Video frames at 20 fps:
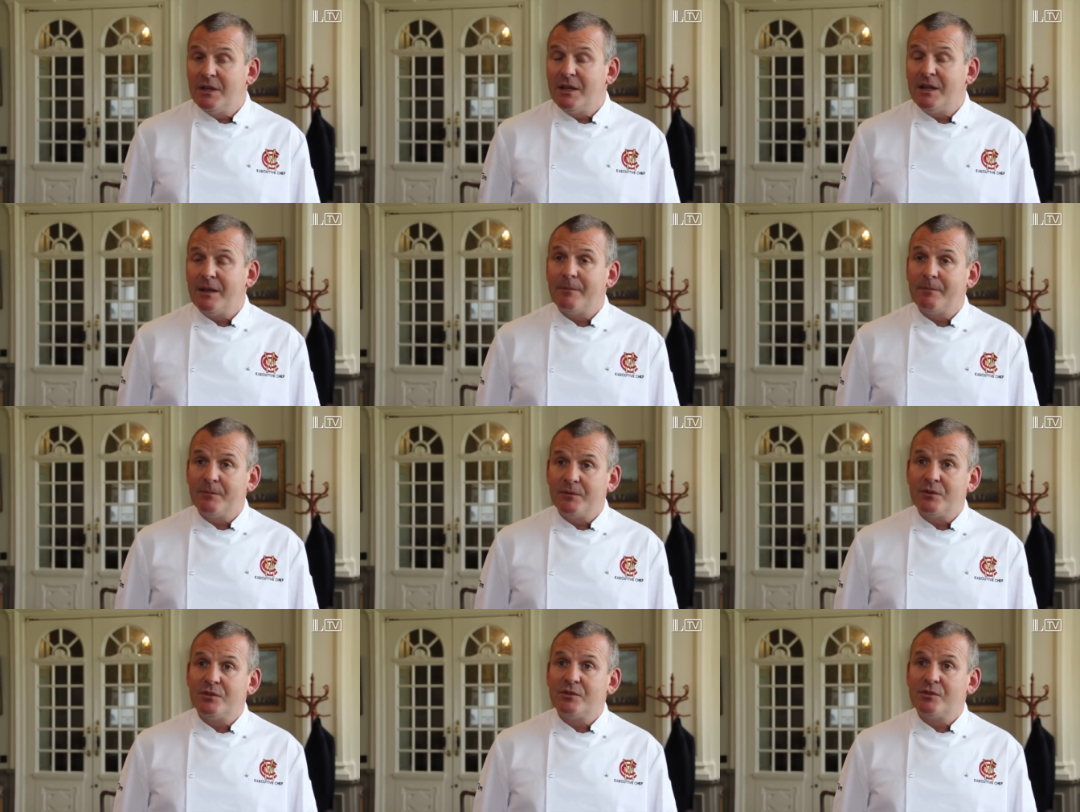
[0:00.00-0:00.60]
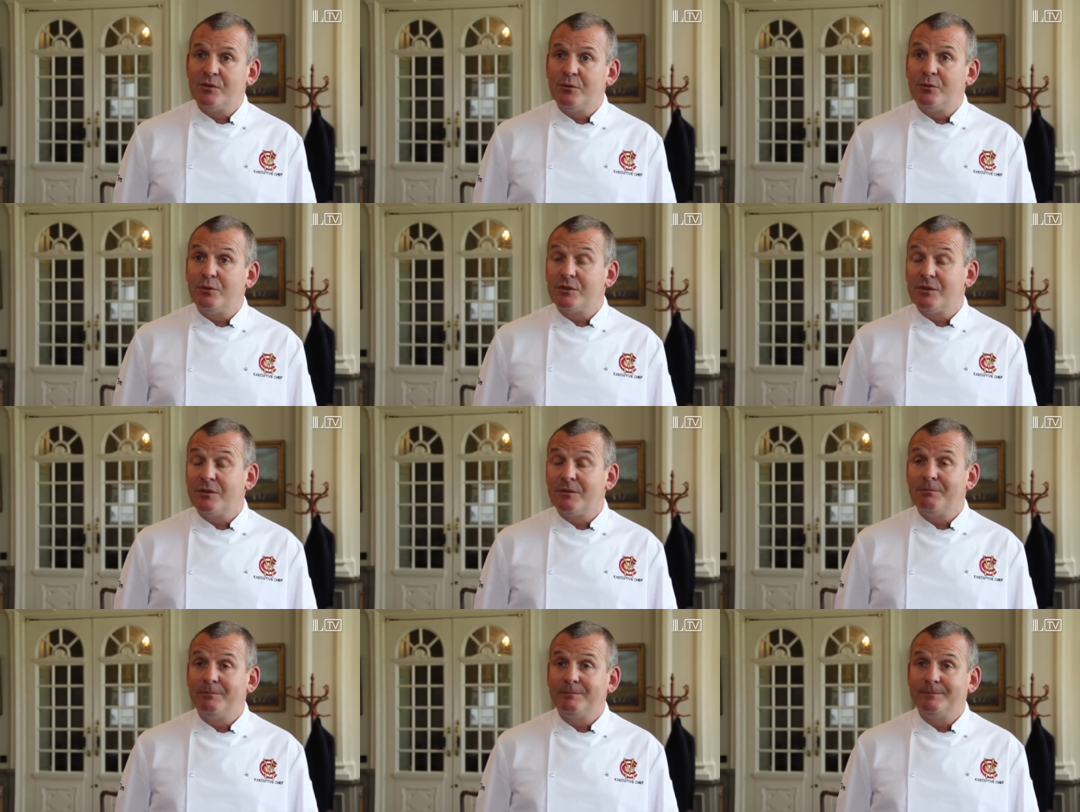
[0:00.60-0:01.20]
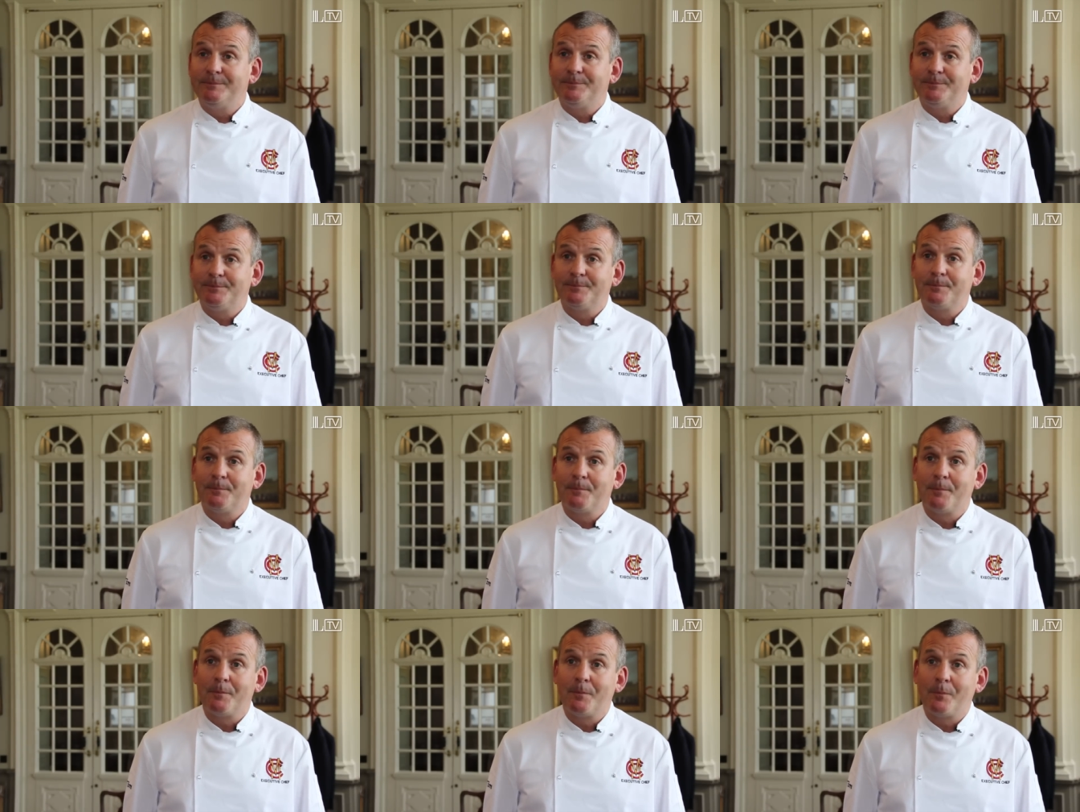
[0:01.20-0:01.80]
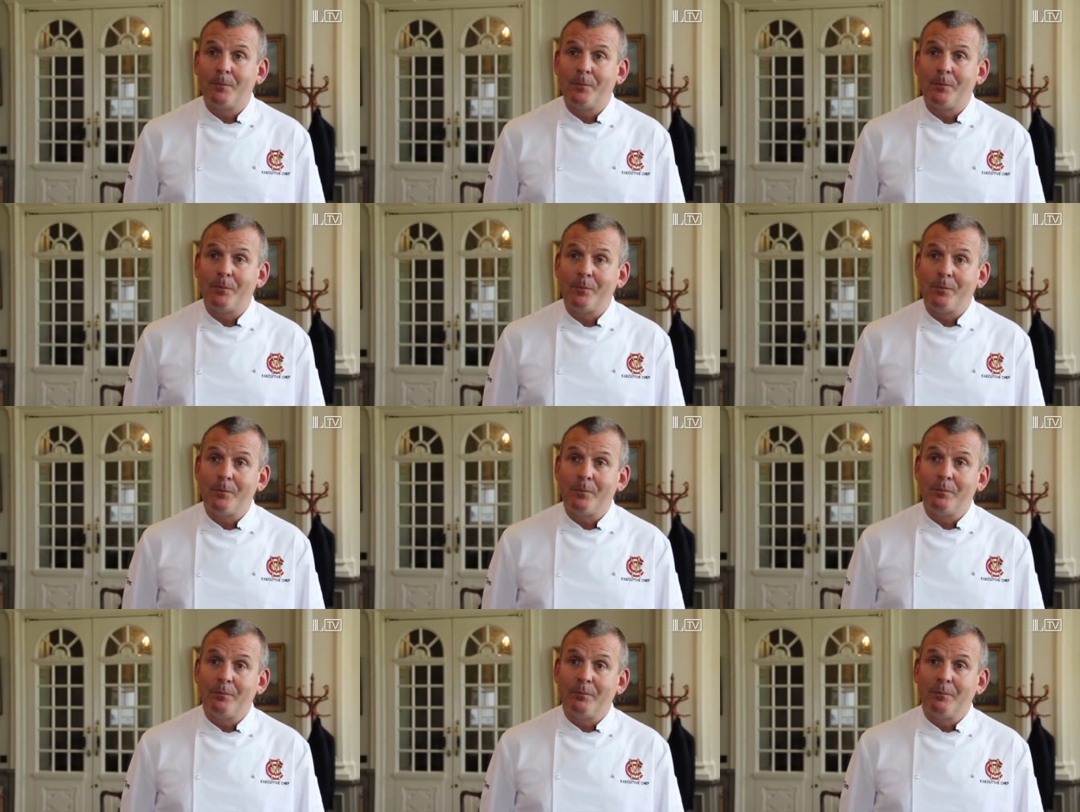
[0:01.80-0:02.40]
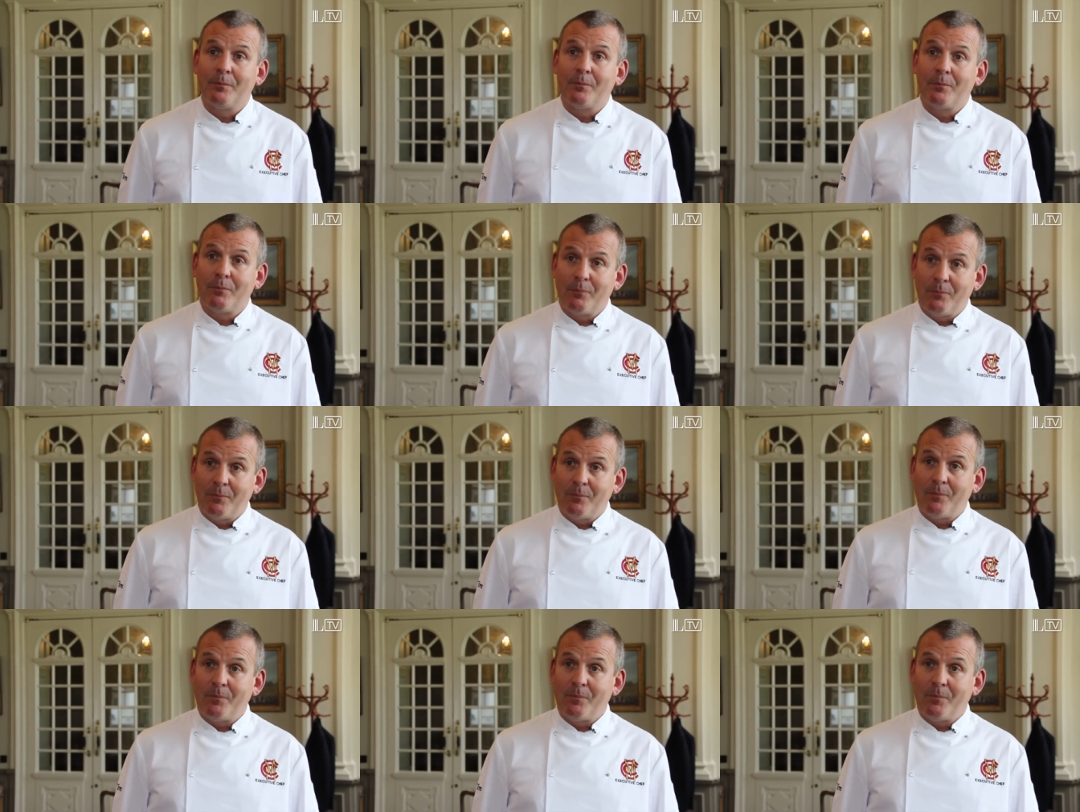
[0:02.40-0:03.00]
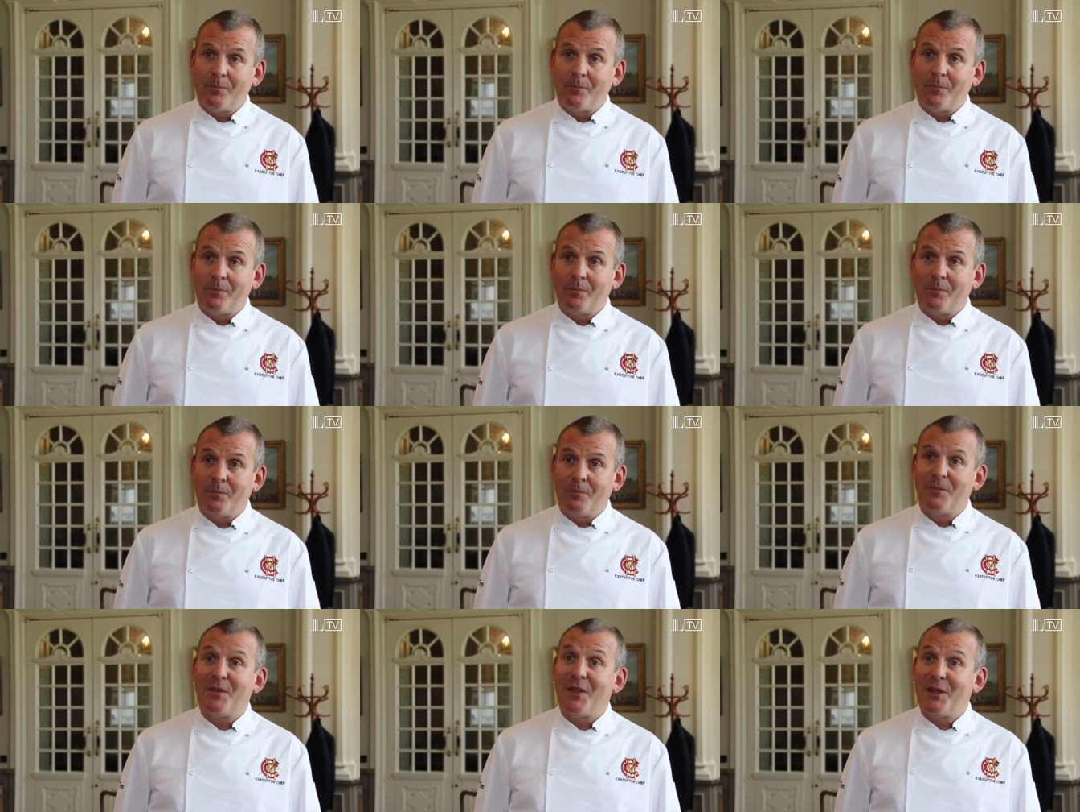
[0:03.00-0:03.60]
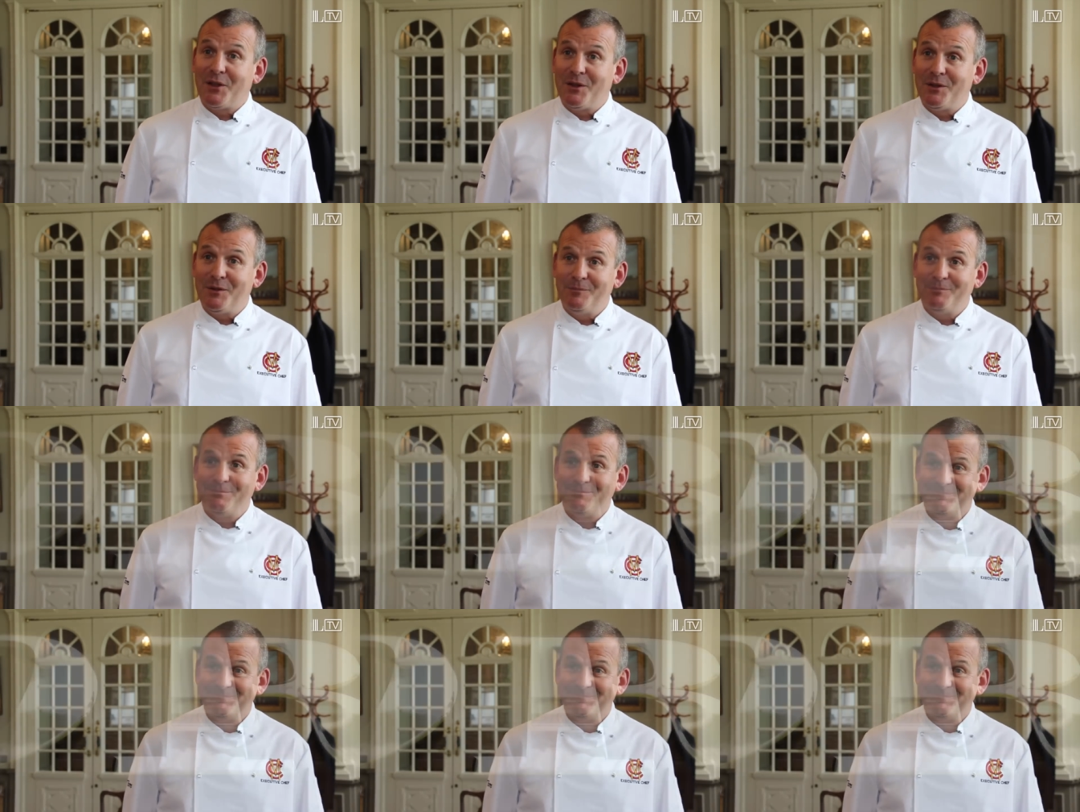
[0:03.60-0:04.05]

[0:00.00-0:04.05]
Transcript: yeah, just talk to them. Absolutely. Thanks very much and good luck. Thank you.